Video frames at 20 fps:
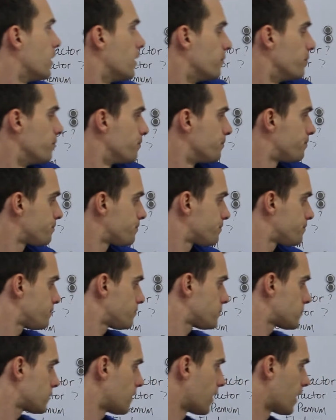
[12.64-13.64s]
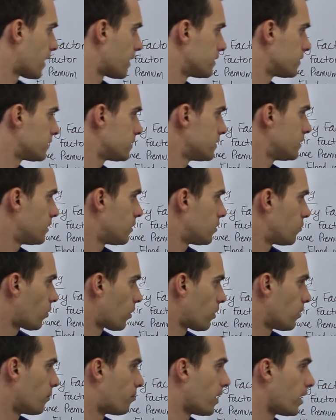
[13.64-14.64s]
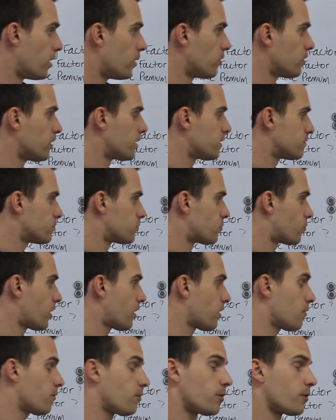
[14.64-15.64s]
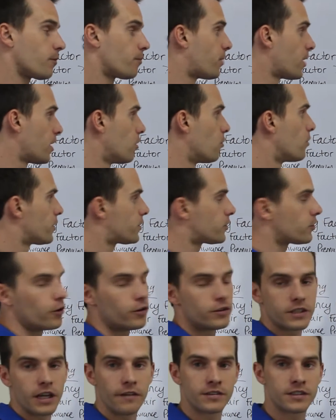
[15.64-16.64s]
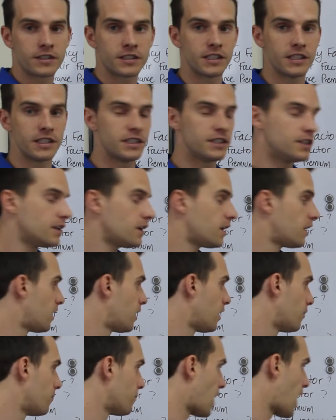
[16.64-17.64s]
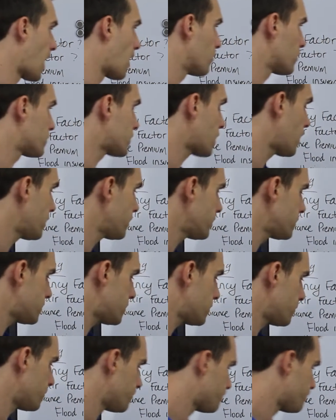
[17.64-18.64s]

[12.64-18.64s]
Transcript: that one of the better returns I've seen advertised.